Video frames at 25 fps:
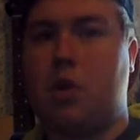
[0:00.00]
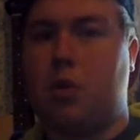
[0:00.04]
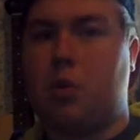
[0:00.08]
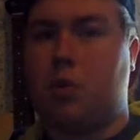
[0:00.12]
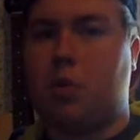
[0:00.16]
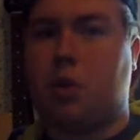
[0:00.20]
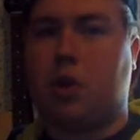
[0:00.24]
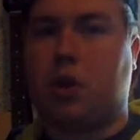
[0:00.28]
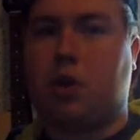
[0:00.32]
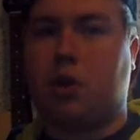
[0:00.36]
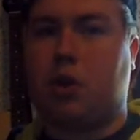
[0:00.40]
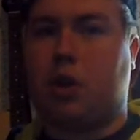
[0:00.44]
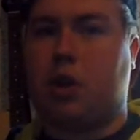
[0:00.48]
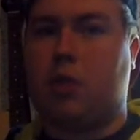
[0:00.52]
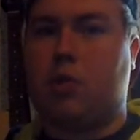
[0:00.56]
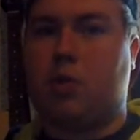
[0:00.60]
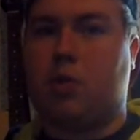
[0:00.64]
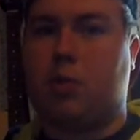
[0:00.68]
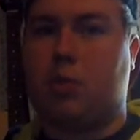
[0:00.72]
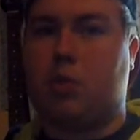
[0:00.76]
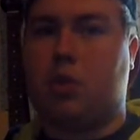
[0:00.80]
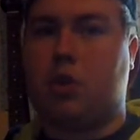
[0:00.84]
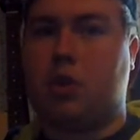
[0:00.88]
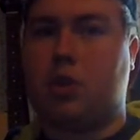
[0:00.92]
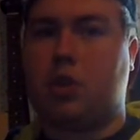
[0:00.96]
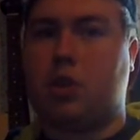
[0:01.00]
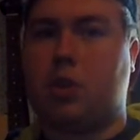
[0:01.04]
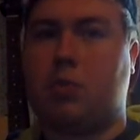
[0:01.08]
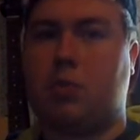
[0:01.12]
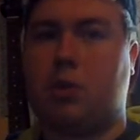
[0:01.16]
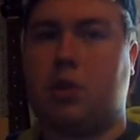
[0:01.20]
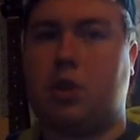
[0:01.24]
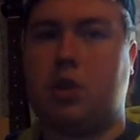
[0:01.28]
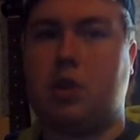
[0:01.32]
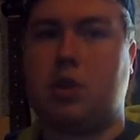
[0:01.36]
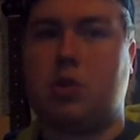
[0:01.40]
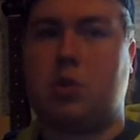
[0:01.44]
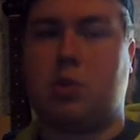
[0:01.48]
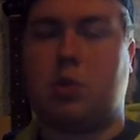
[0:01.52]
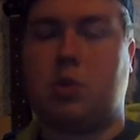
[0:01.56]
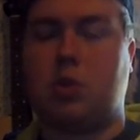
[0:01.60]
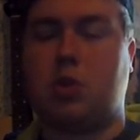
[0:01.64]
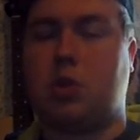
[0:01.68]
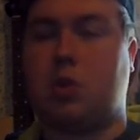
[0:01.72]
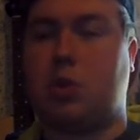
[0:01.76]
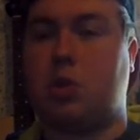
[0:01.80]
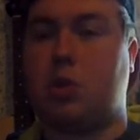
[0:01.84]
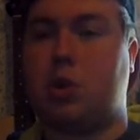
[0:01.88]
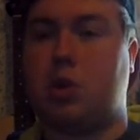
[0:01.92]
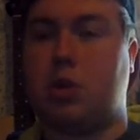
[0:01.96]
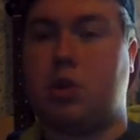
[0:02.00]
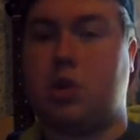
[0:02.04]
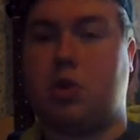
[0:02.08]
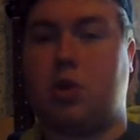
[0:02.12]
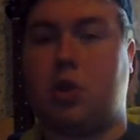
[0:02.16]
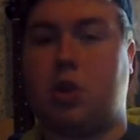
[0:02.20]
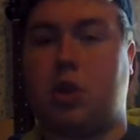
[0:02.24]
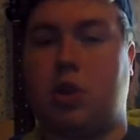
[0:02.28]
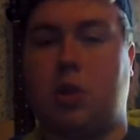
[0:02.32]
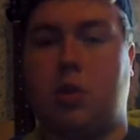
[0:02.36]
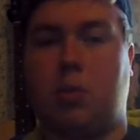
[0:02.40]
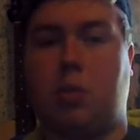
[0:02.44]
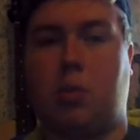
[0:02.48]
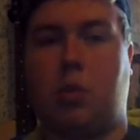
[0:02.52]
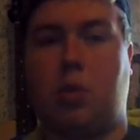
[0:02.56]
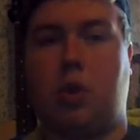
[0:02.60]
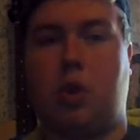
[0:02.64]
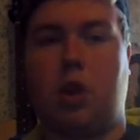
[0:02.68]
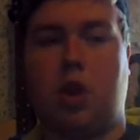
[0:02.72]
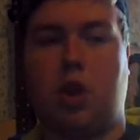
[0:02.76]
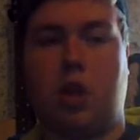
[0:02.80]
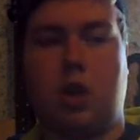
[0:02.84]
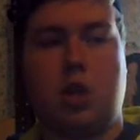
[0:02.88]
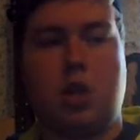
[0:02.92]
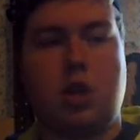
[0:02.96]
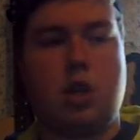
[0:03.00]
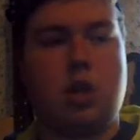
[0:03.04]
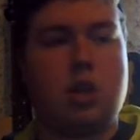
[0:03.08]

record label, but it seemed like this one was going to treat them right.